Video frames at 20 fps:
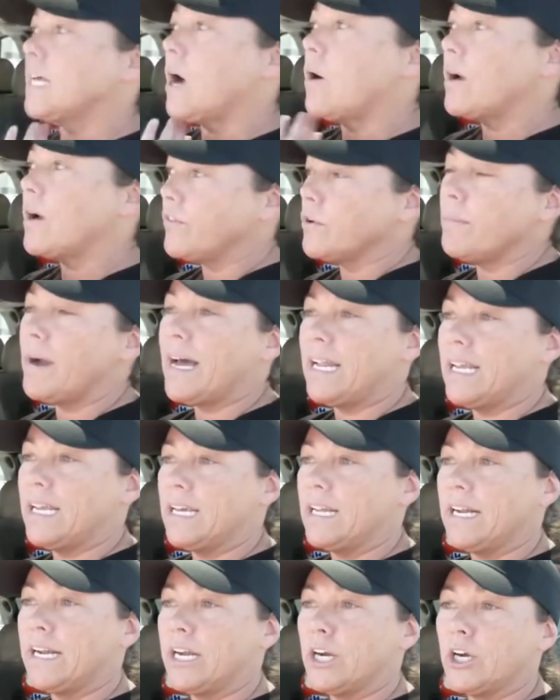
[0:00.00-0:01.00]
everybody
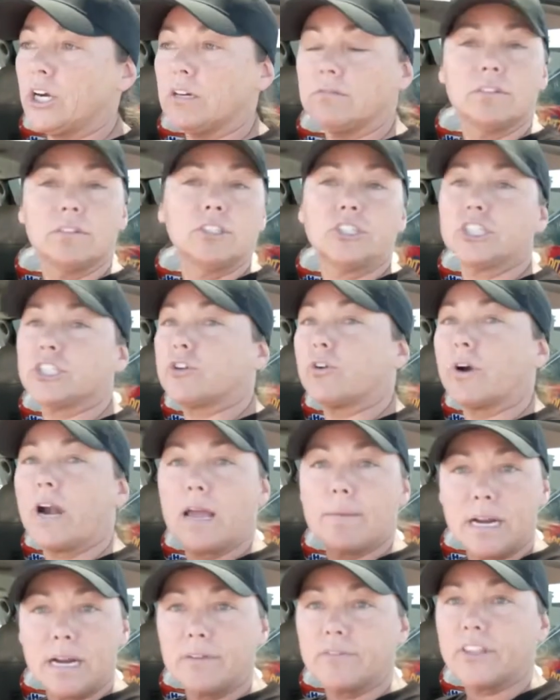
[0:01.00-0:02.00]
in here just
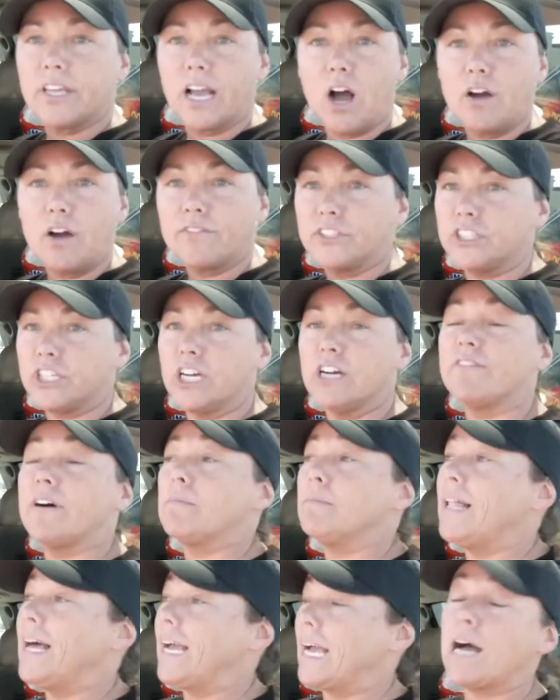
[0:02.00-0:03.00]
grabbing everything off the shelf. I'm
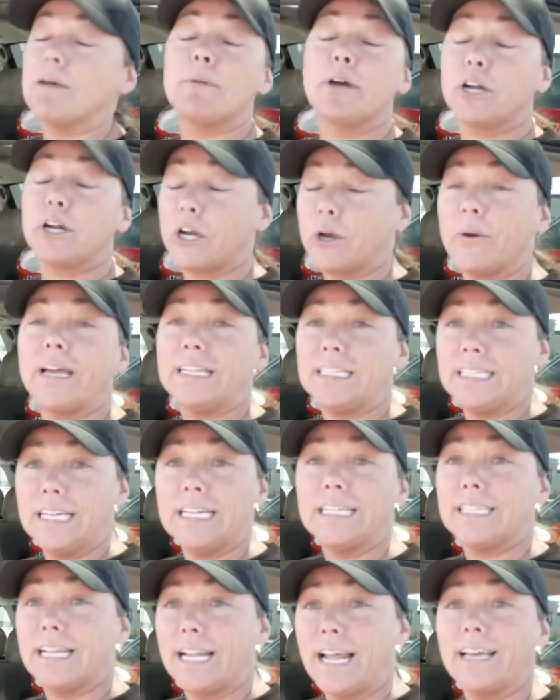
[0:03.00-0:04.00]
like, I better go ahead and get
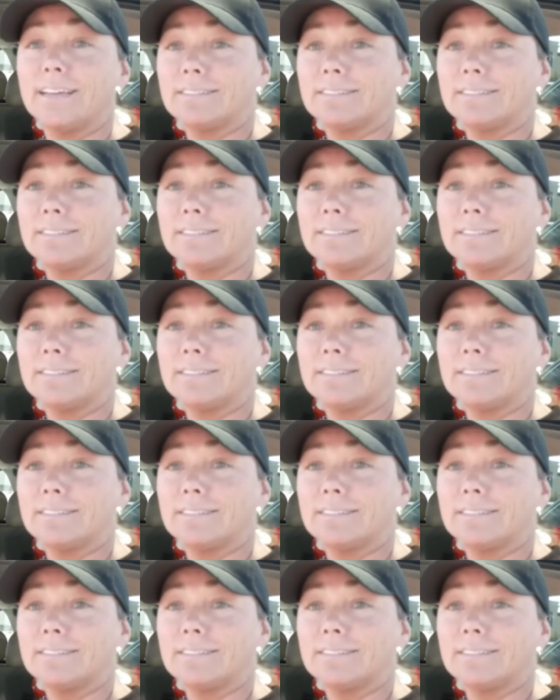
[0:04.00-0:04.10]
it today.